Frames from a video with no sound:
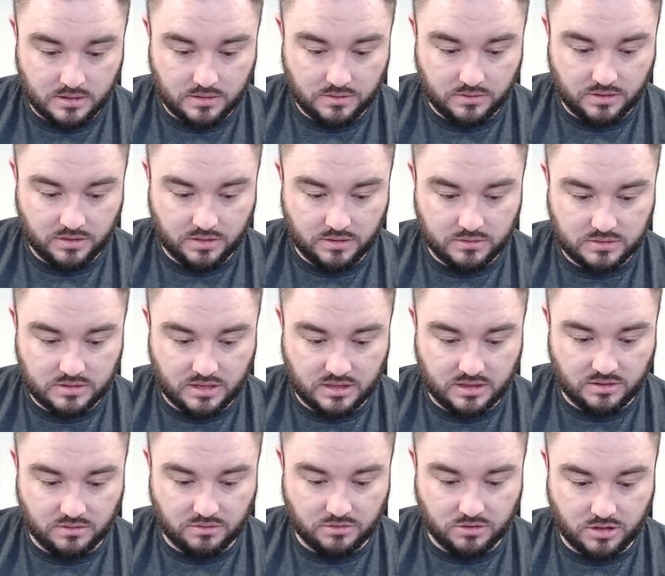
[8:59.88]
think there's
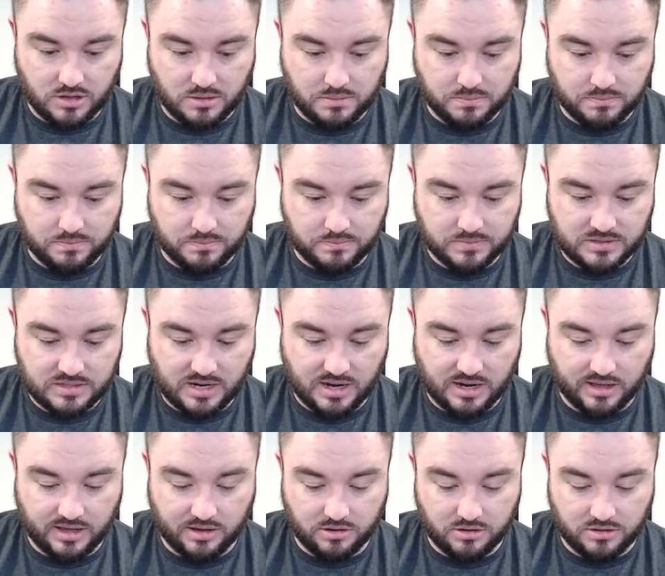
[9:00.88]
anything really
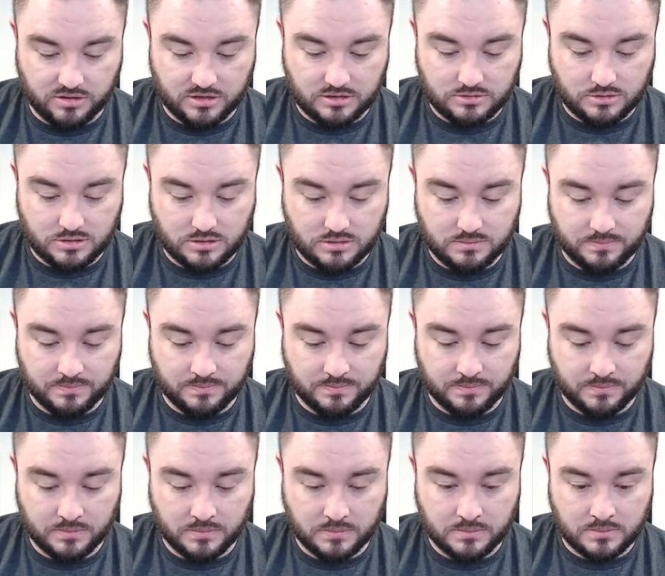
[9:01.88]
standing out on this one.
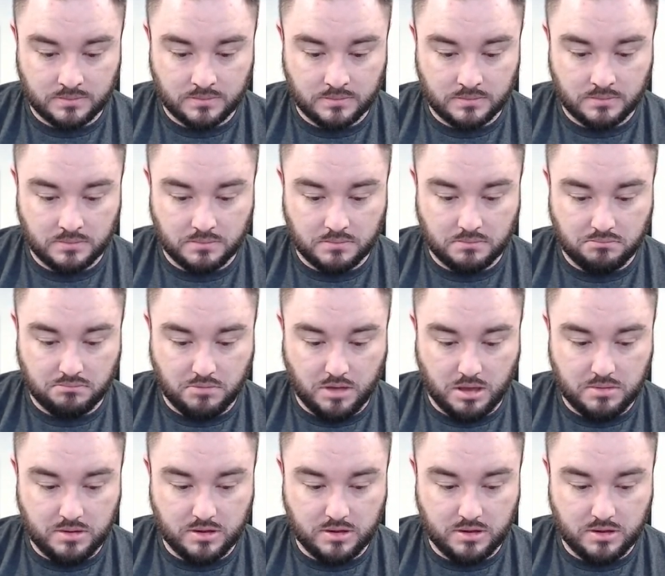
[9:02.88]
Maybe a